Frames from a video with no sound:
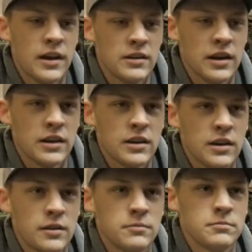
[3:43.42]
find like
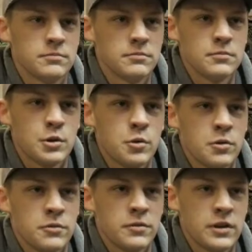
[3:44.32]
a
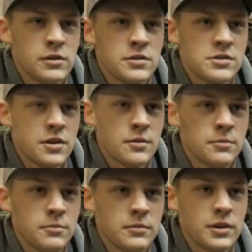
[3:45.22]
cornfield or
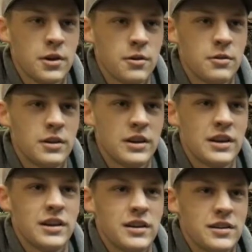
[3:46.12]
something and go
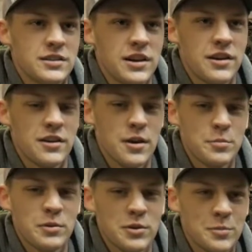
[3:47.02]
tear it
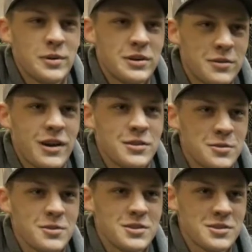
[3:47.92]
up a little bit, ride
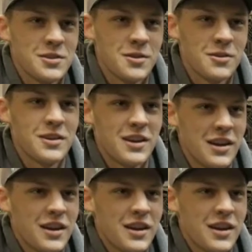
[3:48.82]
through the snow.